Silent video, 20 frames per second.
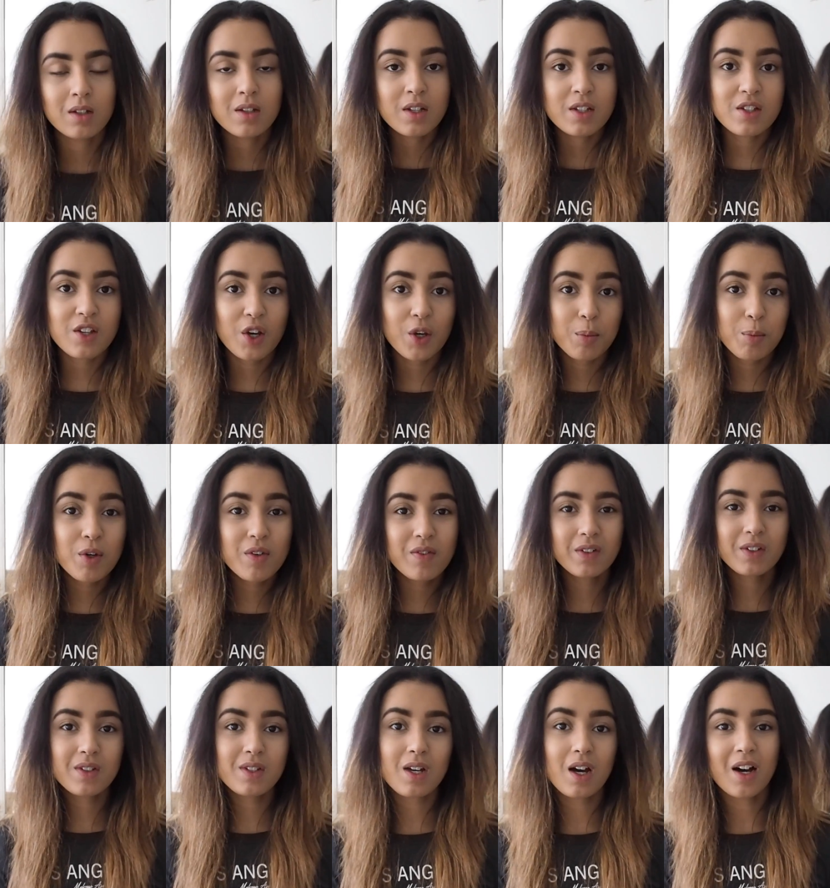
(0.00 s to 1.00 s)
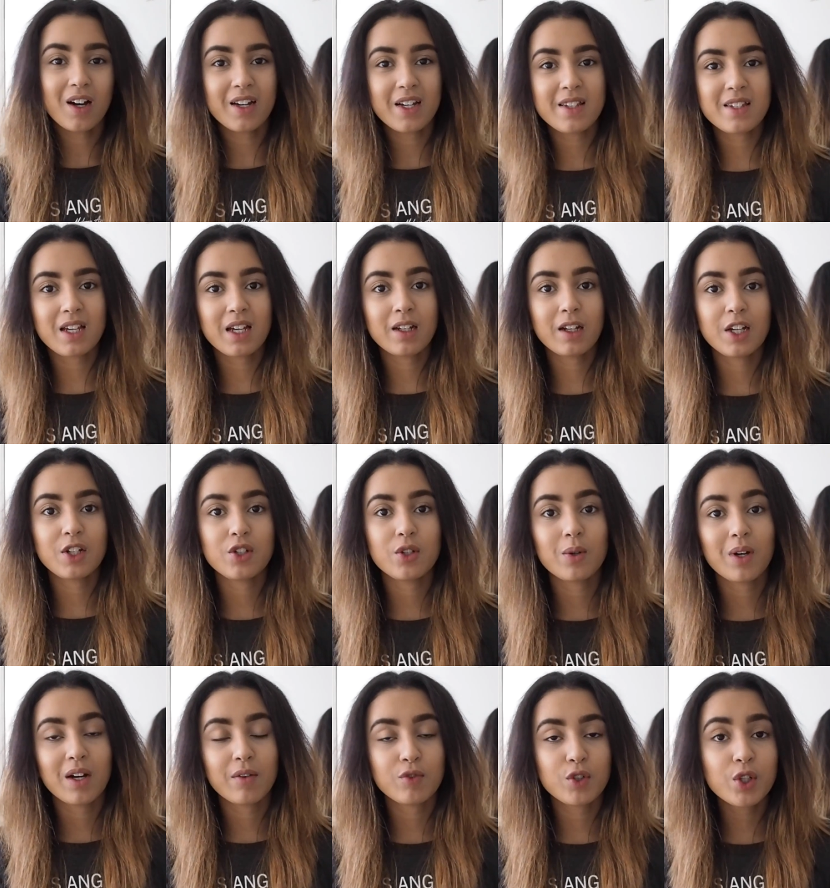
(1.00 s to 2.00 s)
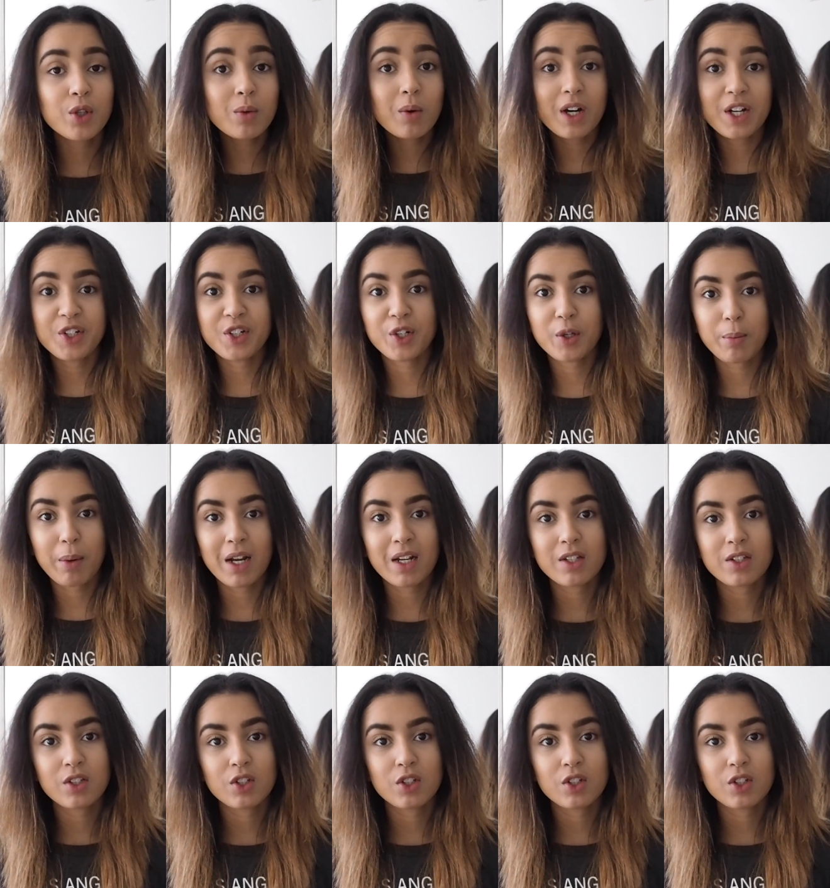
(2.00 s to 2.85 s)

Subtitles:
So moving on to eyes, and I do have two eyeshadow palettes to